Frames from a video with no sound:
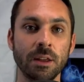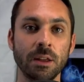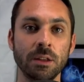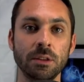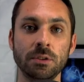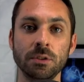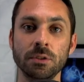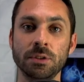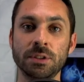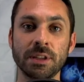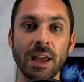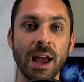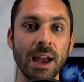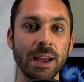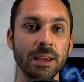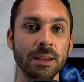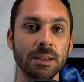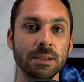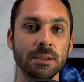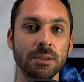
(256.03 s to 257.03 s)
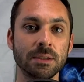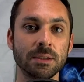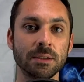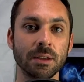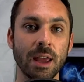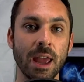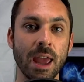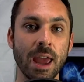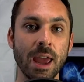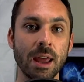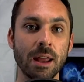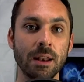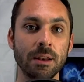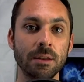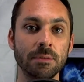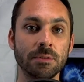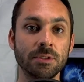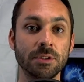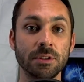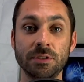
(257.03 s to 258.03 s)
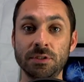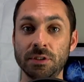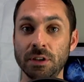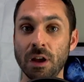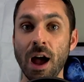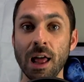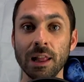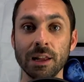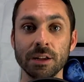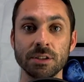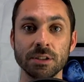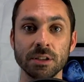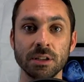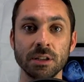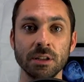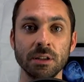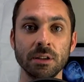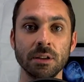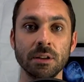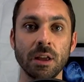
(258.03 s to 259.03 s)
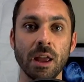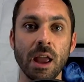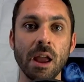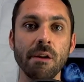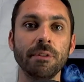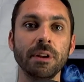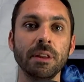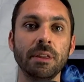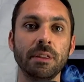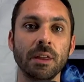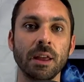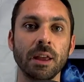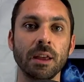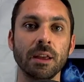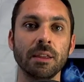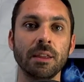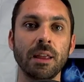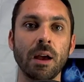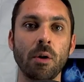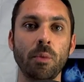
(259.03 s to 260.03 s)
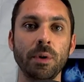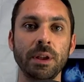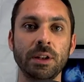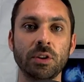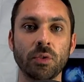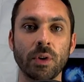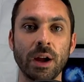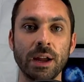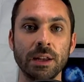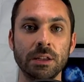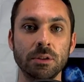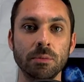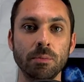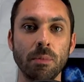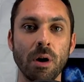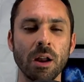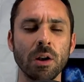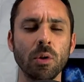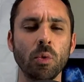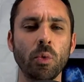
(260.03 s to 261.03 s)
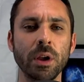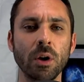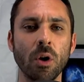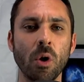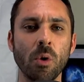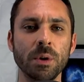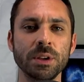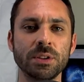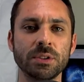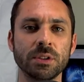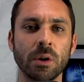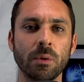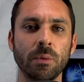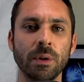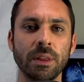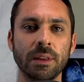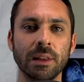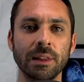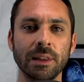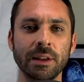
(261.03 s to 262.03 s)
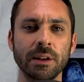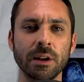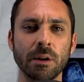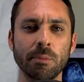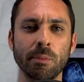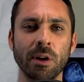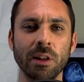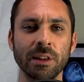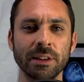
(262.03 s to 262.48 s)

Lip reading: to science and sociology, everything that we try to model, we always start with a linear model.